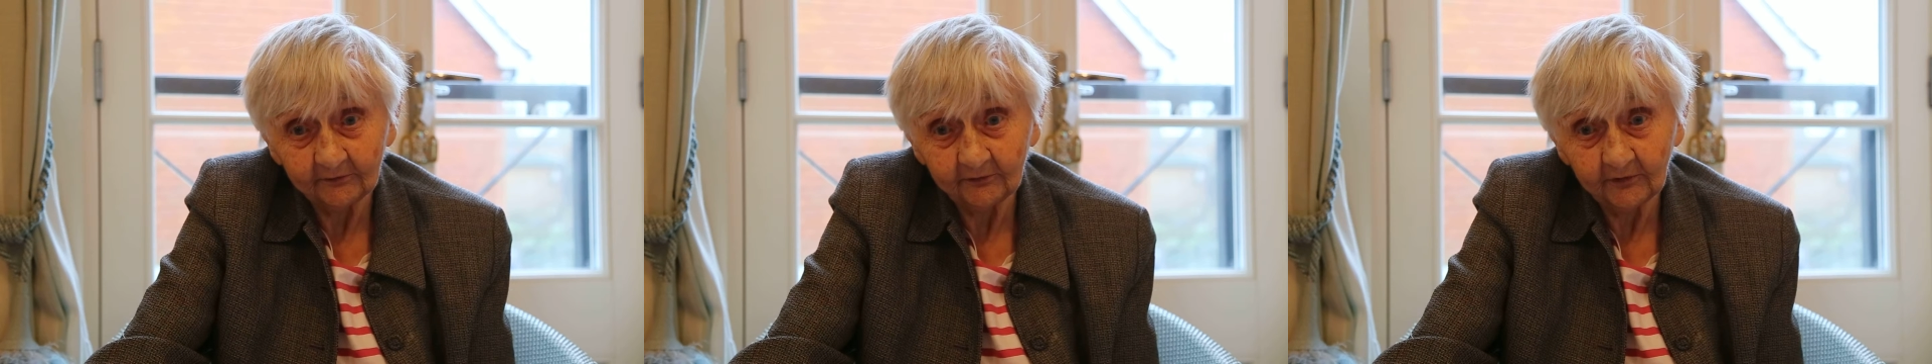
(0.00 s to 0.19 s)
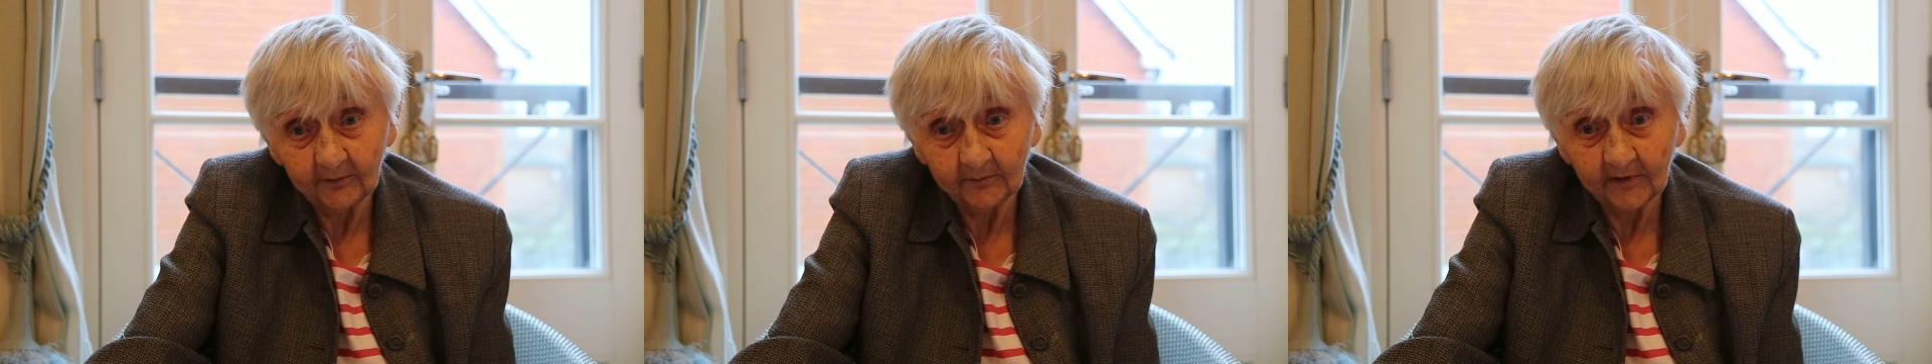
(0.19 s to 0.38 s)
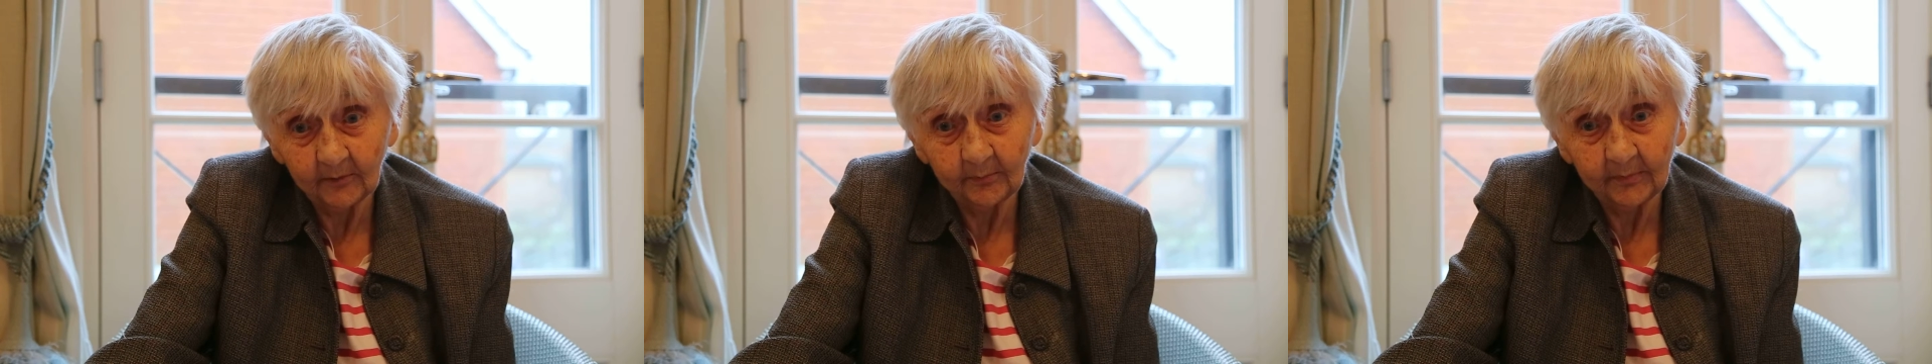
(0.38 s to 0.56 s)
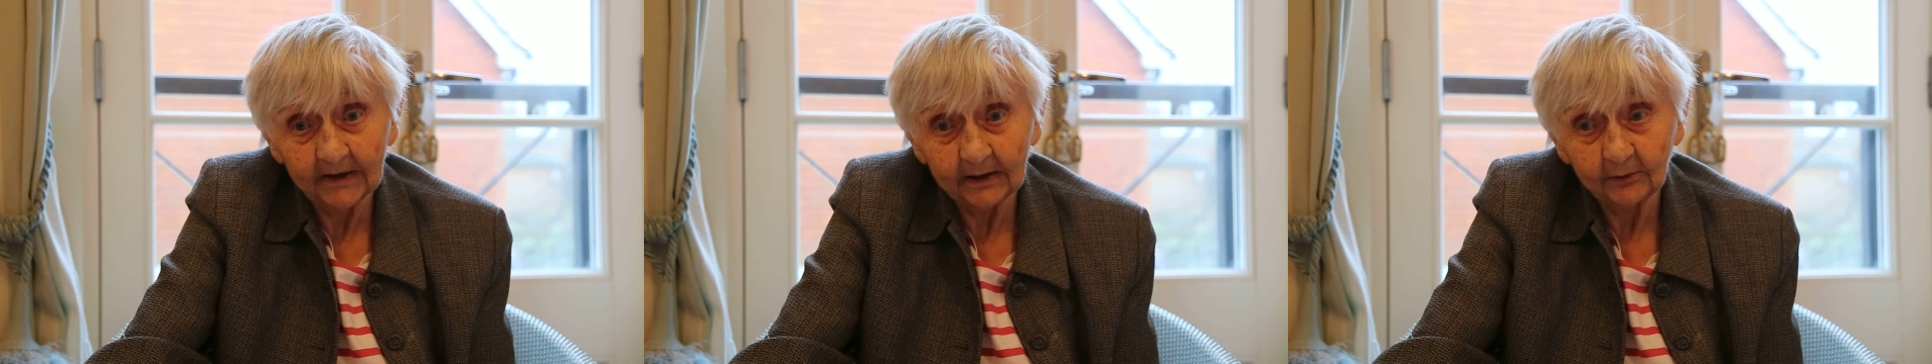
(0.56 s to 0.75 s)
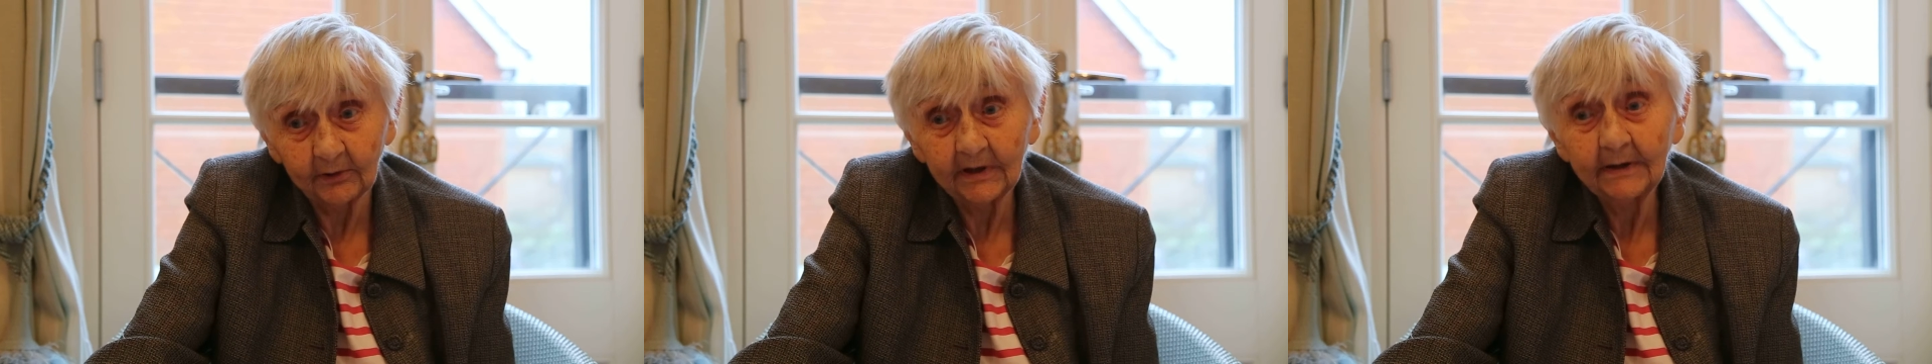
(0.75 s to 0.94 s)
from the
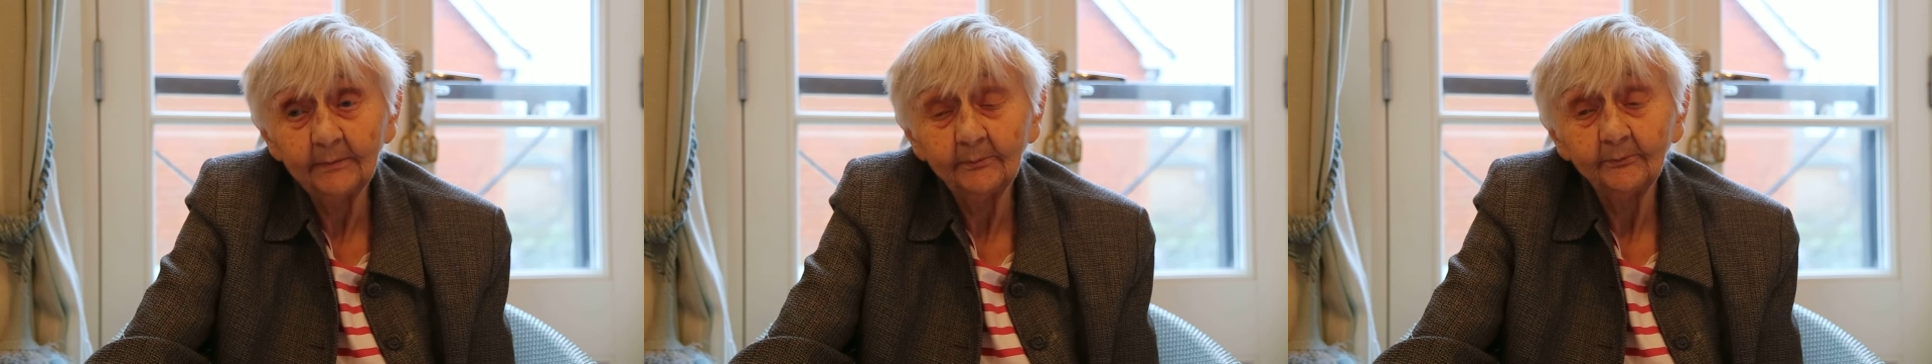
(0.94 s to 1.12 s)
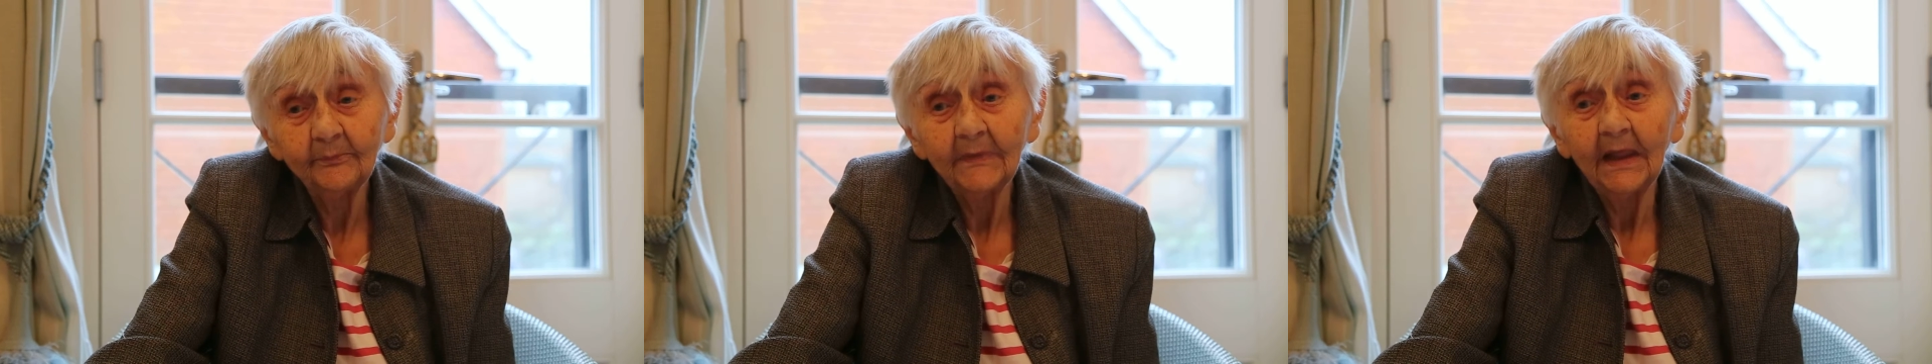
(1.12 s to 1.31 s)
borough,